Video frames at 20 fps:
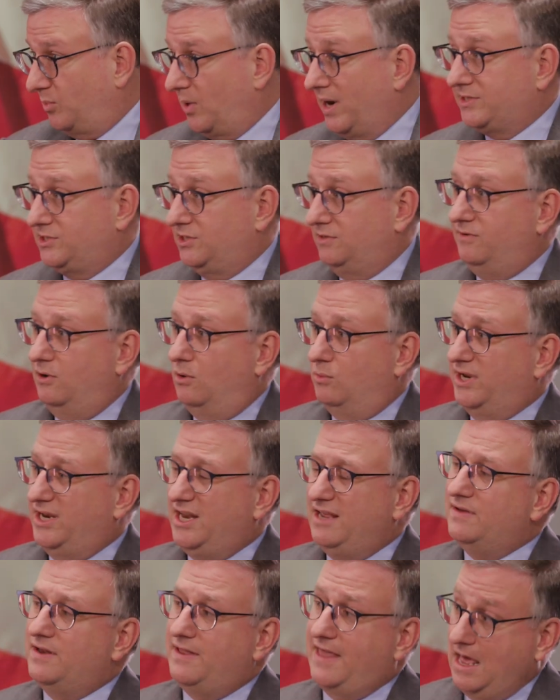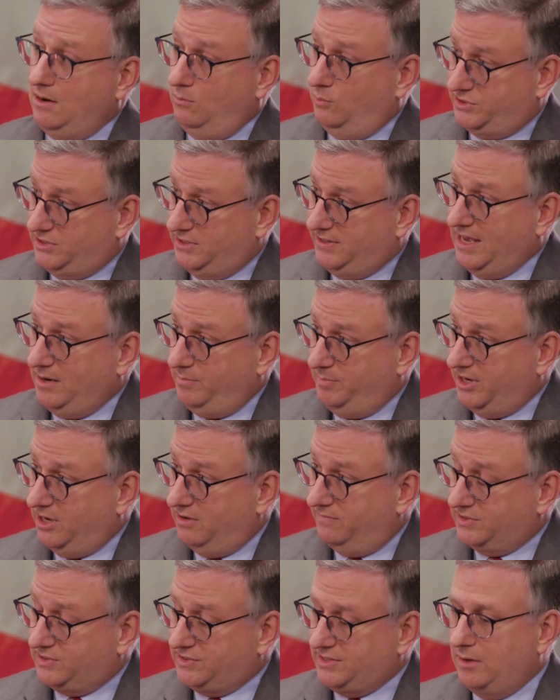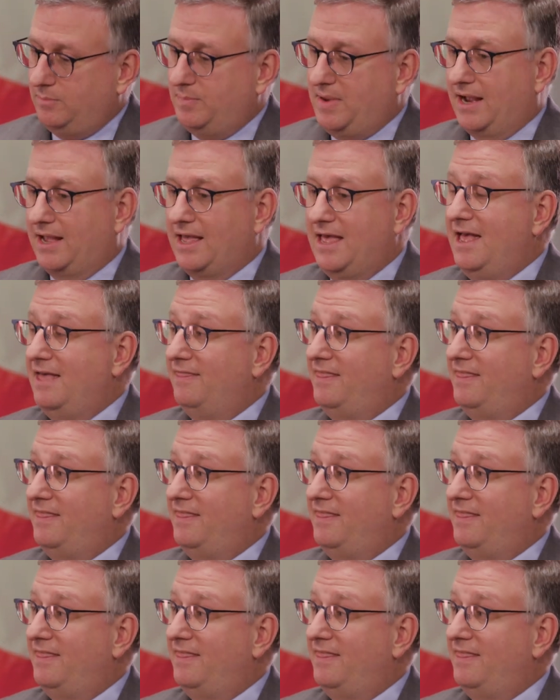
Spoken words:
Brexit vote, and even that wasn't that big of a setback.